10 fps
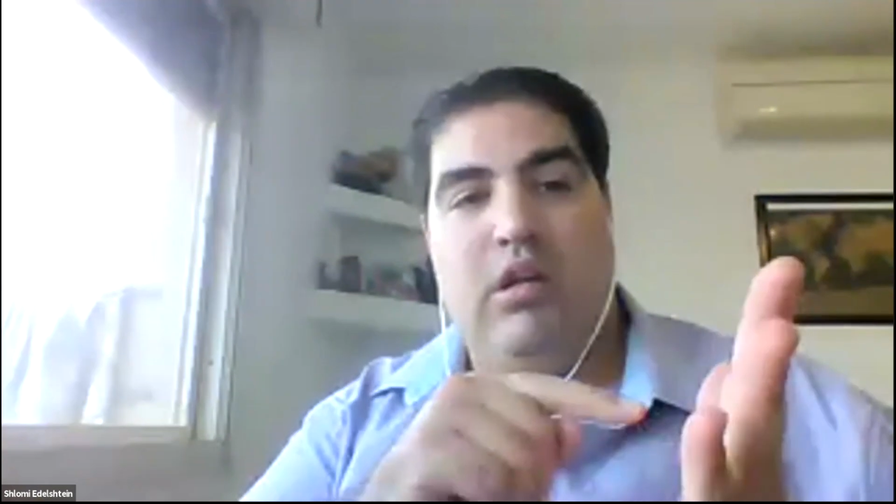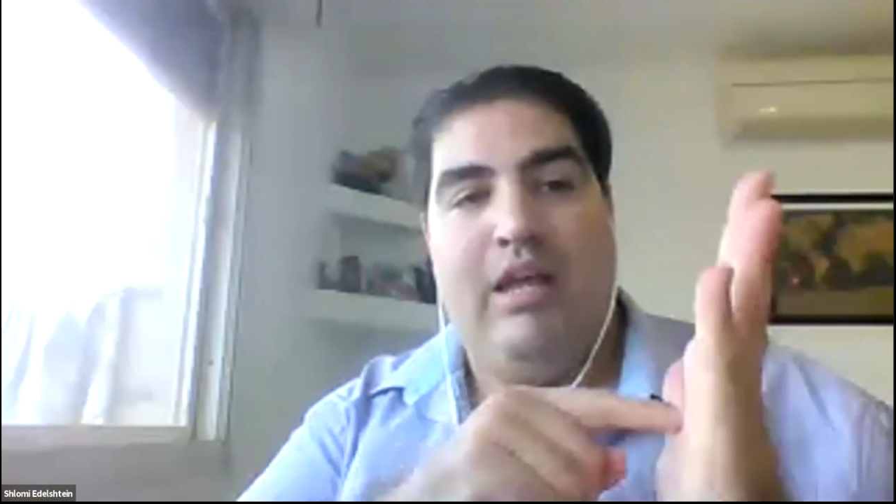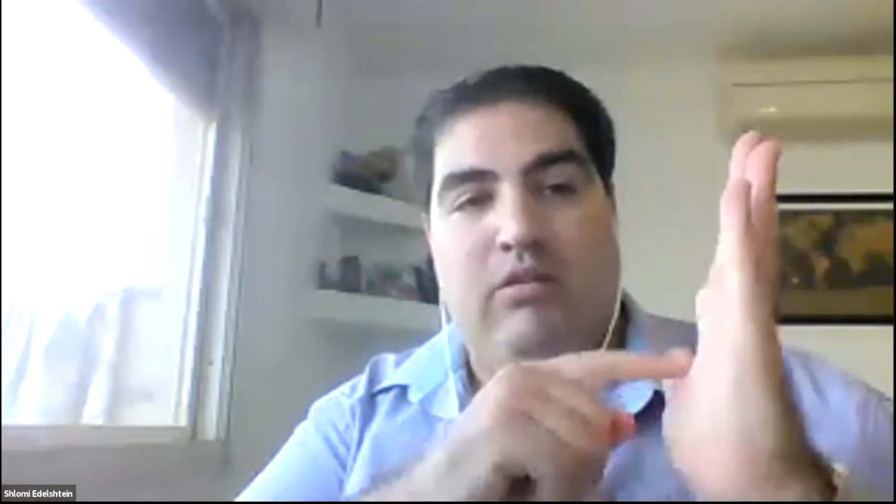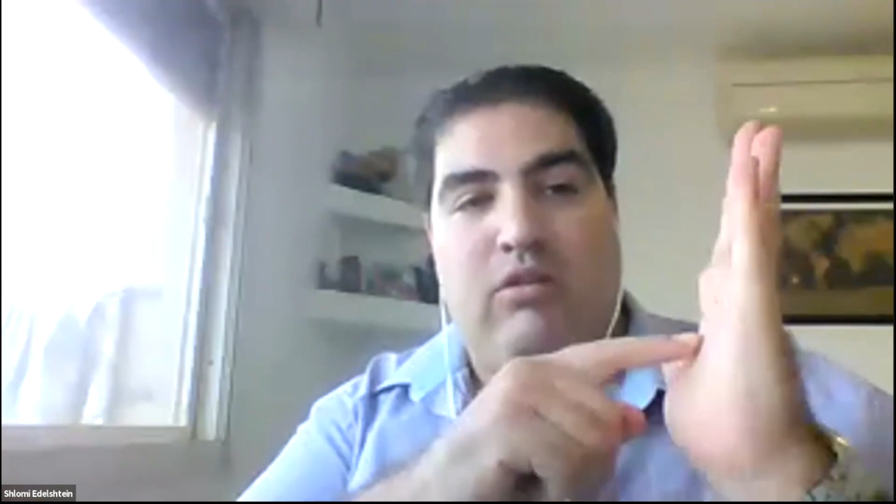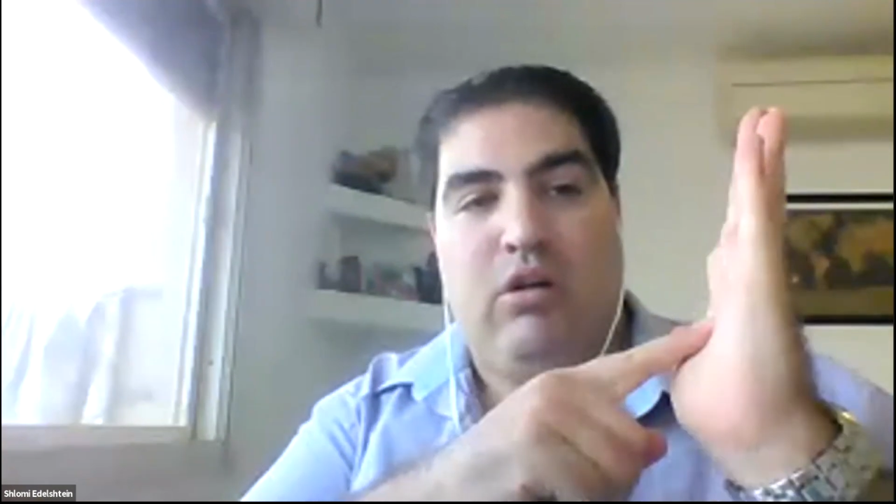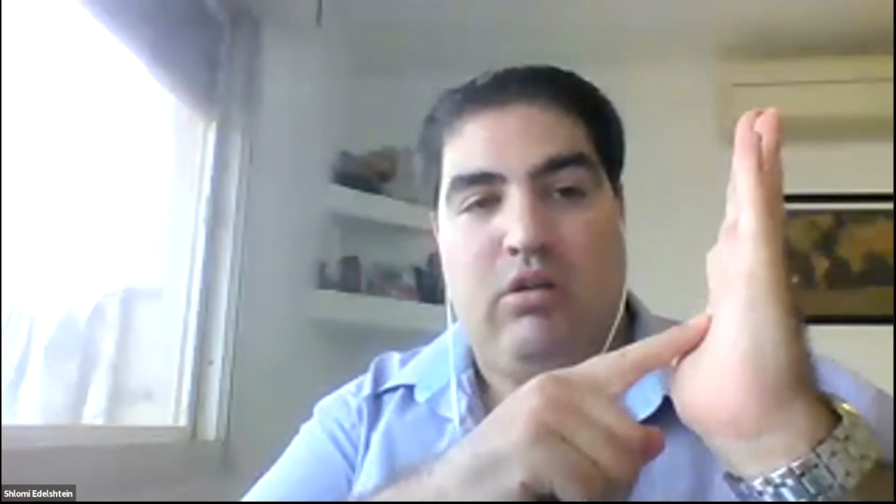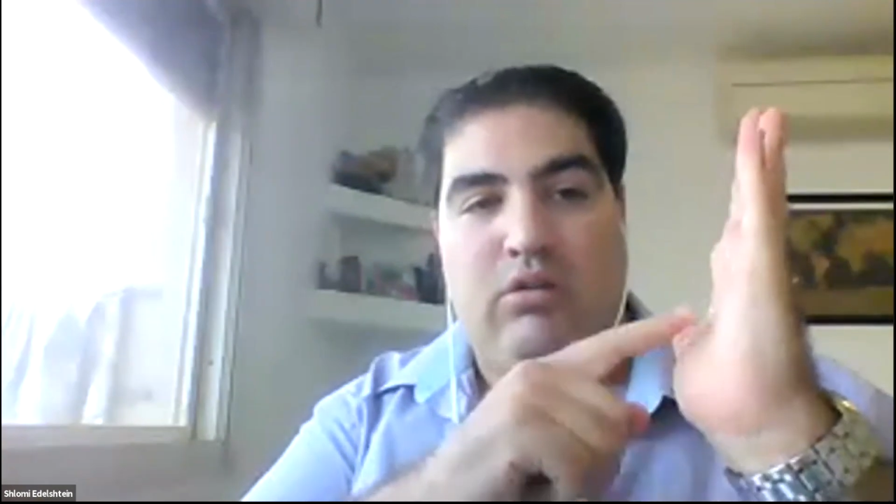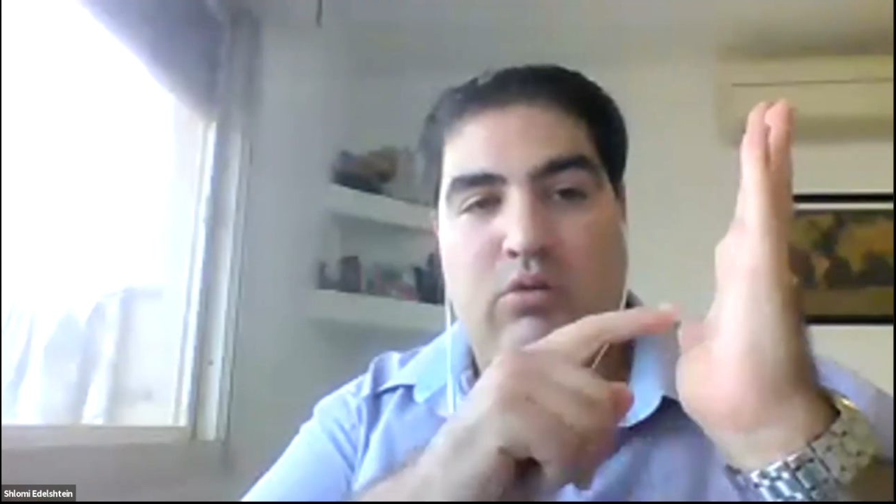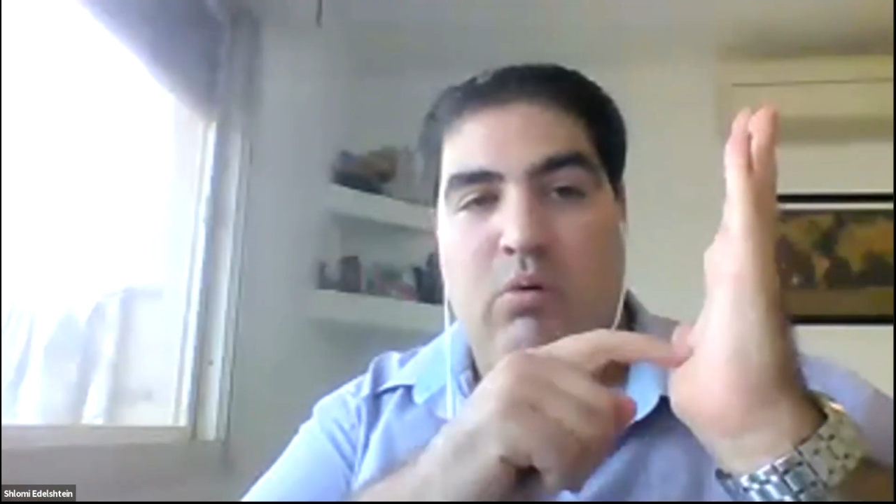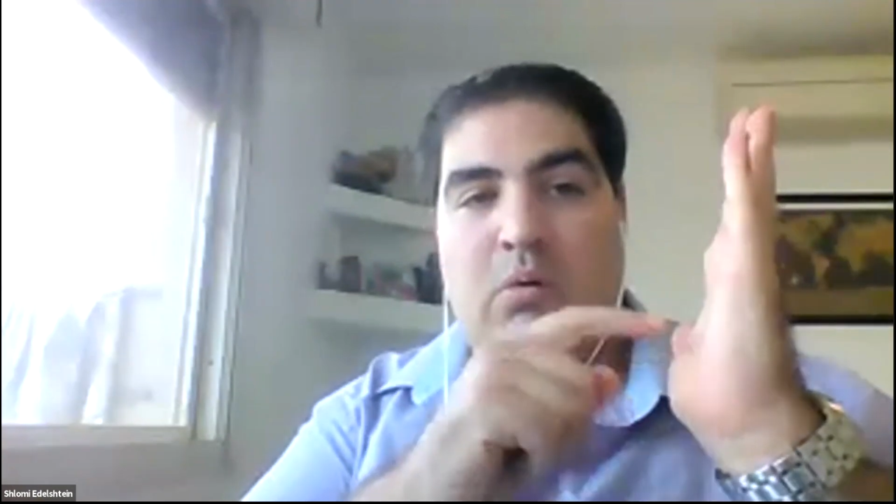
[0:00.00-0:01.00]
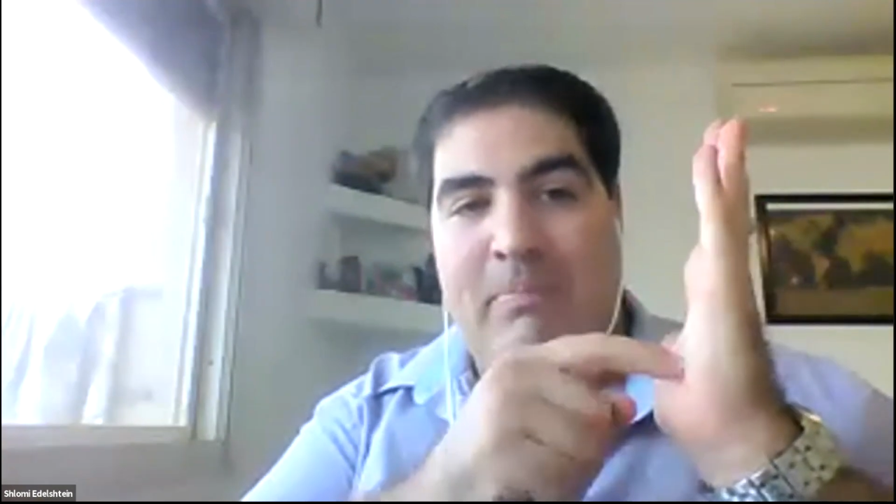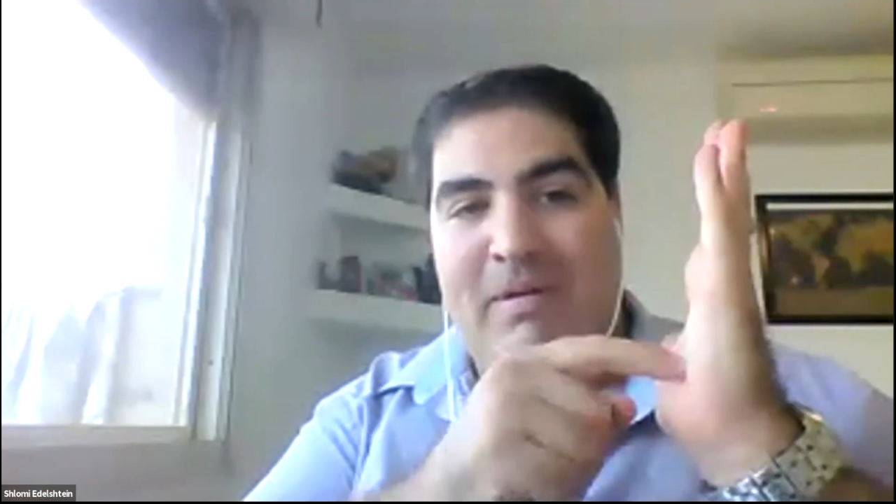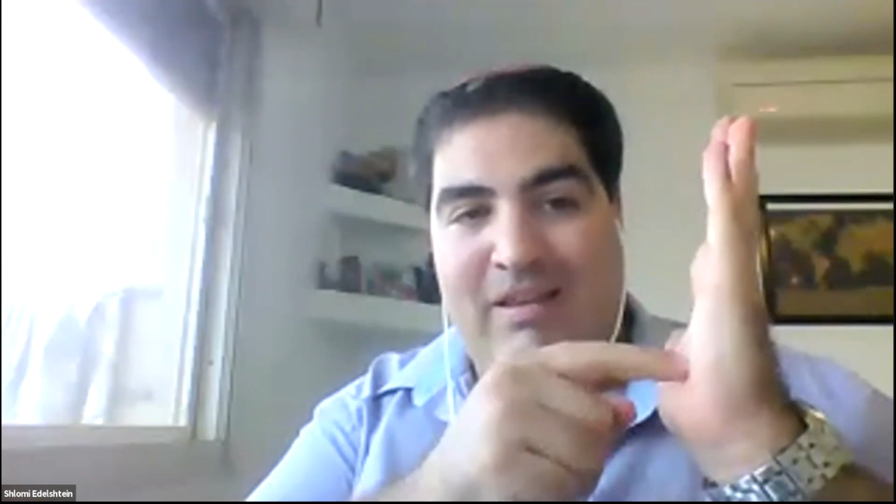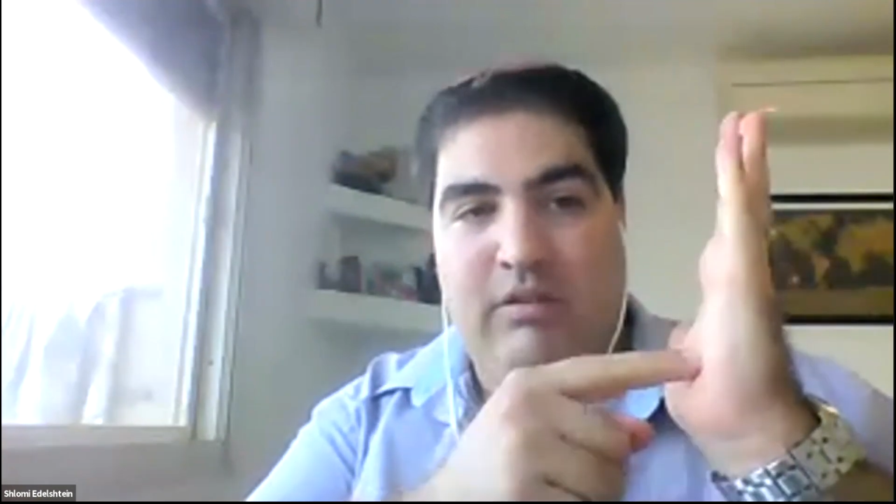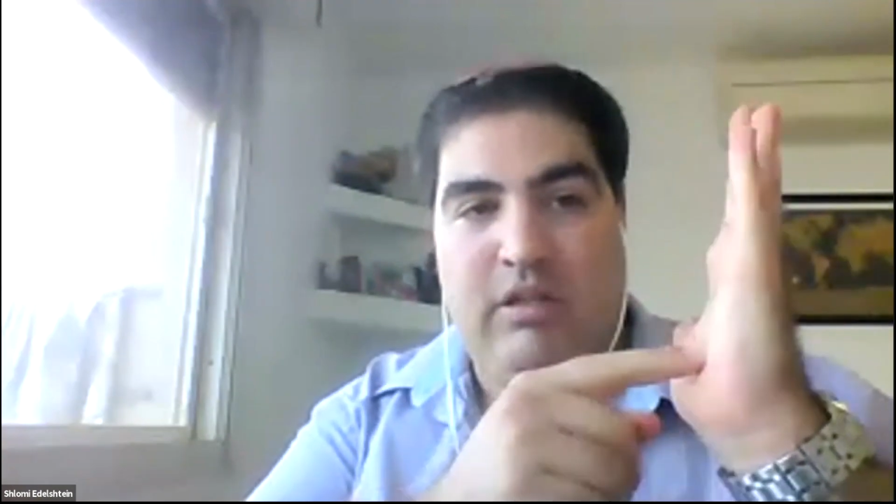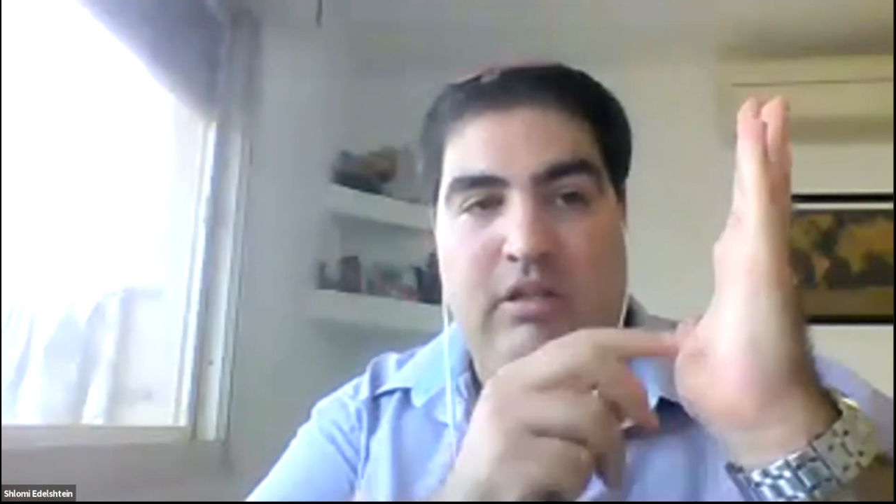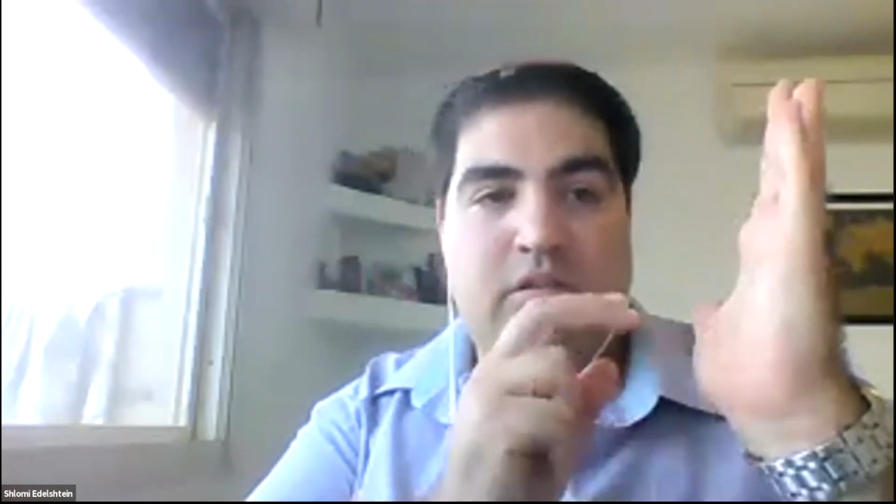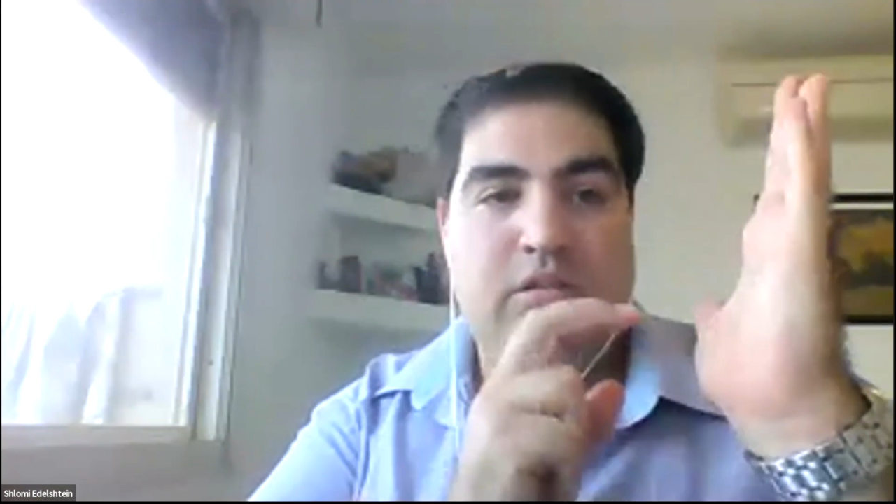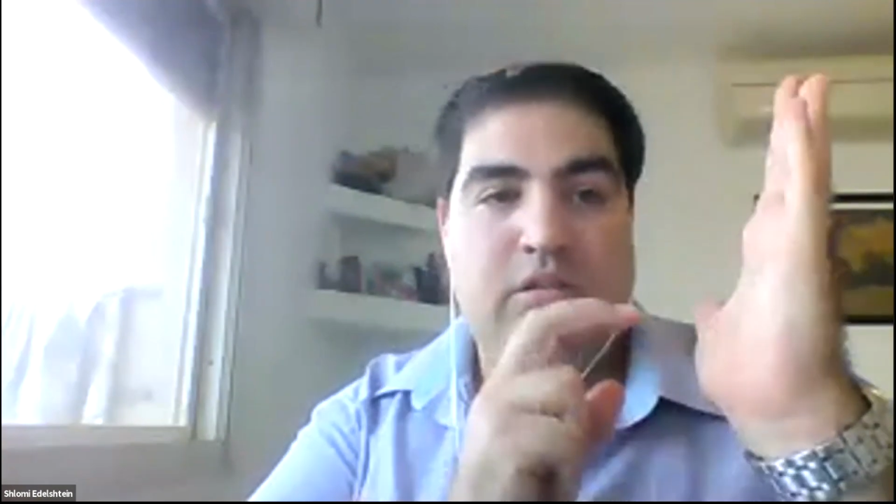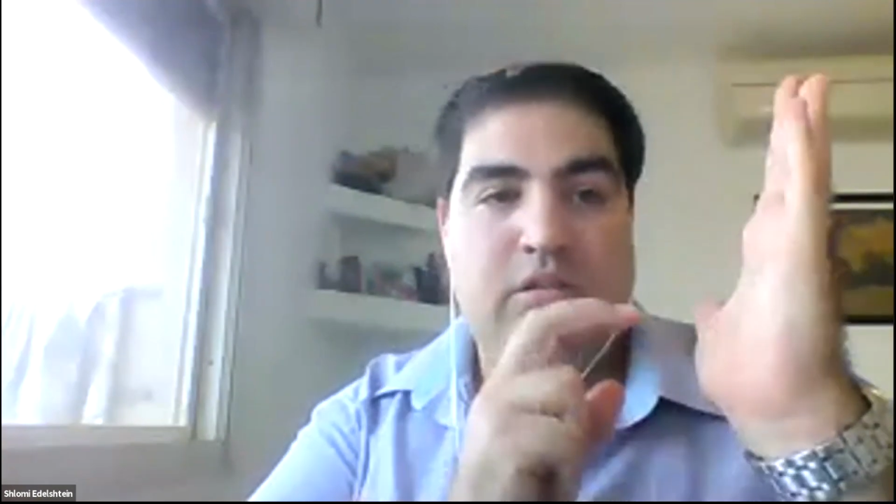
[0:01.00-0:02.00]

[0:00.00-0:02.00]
enter to Menti,